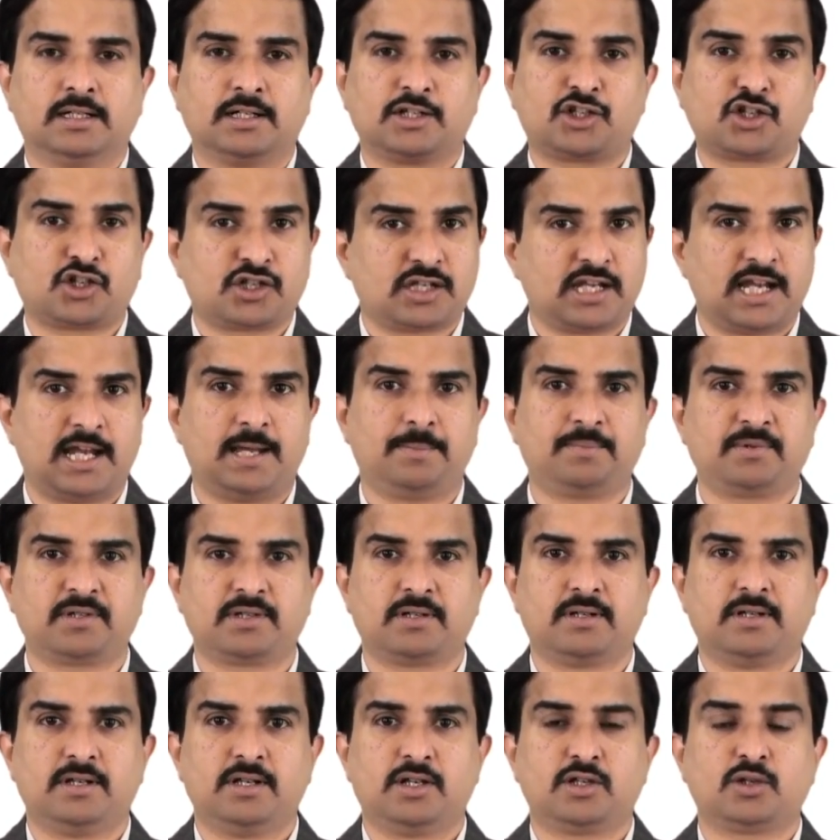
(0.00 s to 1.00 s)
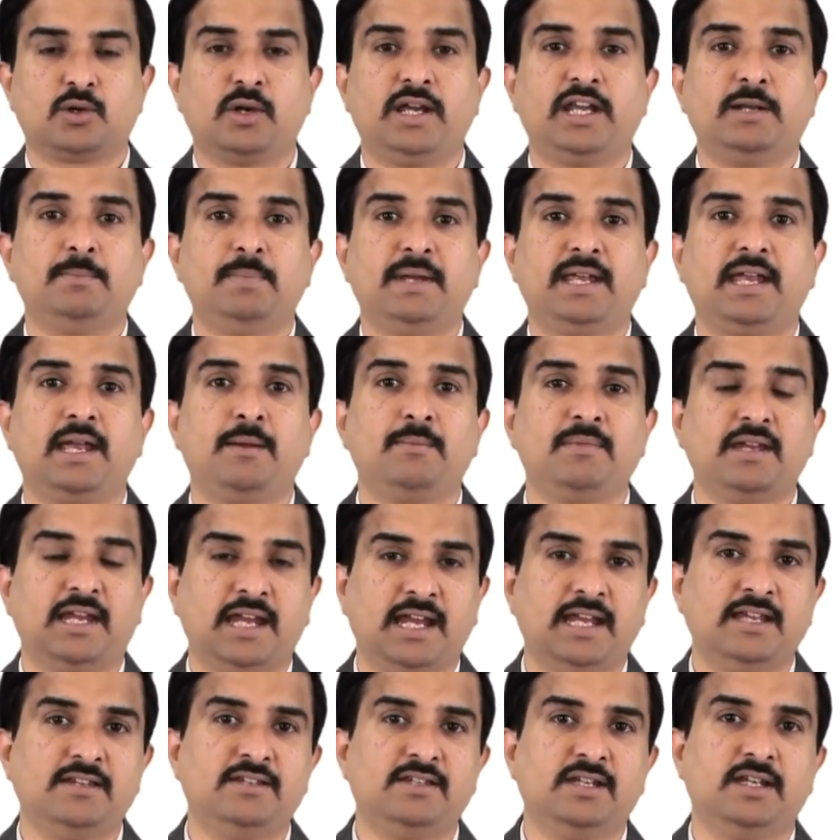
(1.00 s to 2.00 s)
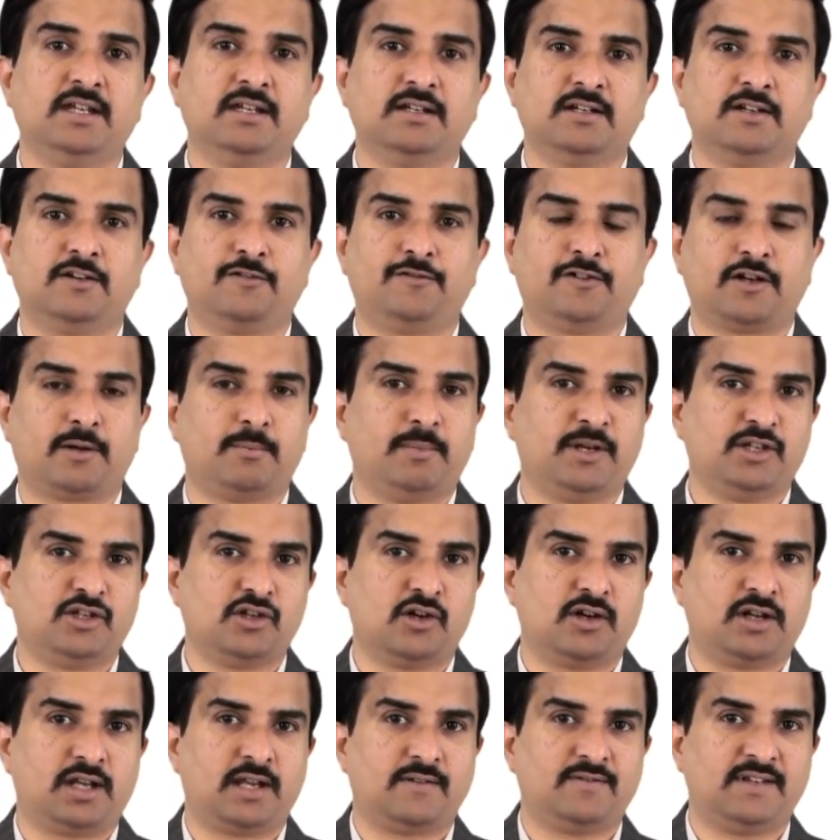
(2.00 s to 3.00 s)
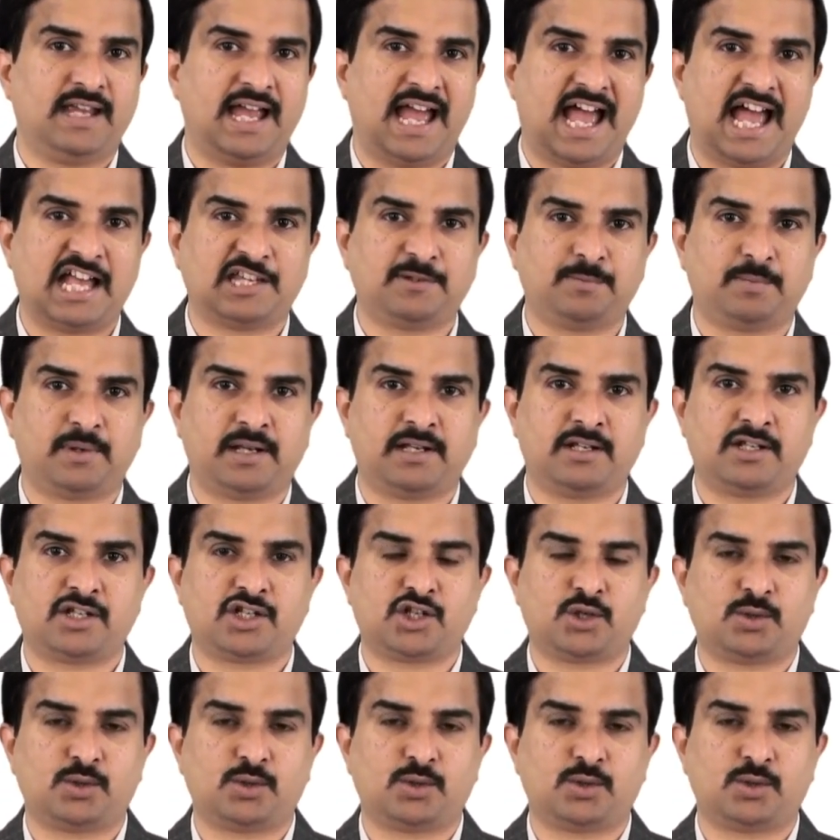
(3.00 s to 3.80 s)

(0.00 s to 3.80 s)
steps, so it became easier for majority of the aspirants